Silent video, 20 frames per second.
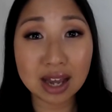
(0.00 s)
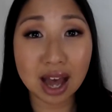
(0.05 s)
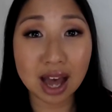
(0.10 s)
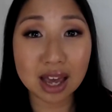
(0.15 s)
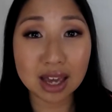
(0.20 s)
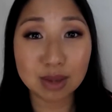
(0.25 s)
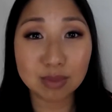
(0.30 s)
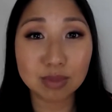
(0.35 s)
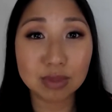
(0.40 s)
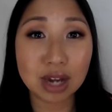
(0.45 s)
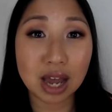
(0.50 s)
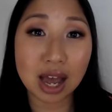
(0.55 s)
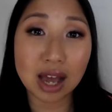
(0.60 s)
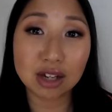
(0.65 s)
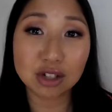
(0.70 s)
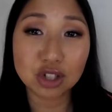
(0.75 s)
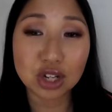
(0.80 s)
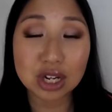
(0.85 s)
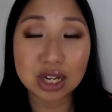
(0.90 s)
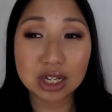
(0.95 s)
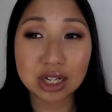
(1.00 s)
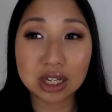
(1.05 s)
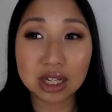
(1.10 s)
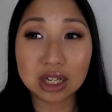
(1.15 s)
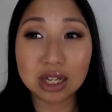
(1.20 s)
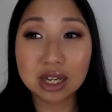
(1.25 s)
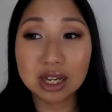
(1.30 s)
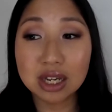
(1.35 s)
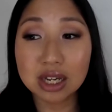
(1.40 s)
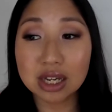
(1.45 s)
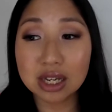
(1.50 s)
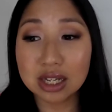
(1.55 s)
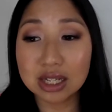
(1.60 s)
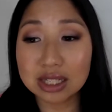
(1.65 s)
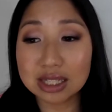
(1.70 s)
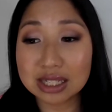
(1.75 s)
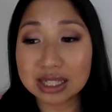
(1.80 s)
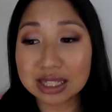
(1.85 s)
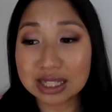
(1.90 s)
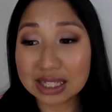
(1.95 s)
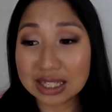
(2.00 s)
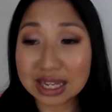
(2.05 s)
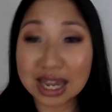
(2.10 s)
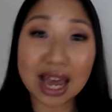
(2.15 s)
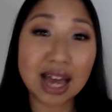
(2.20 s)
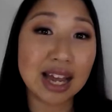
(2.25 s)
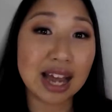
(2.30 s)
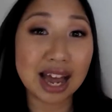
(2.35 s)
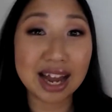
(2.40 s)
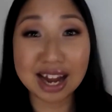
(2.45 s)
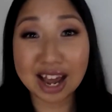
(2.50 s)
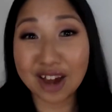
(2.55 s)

I am not trying to snack on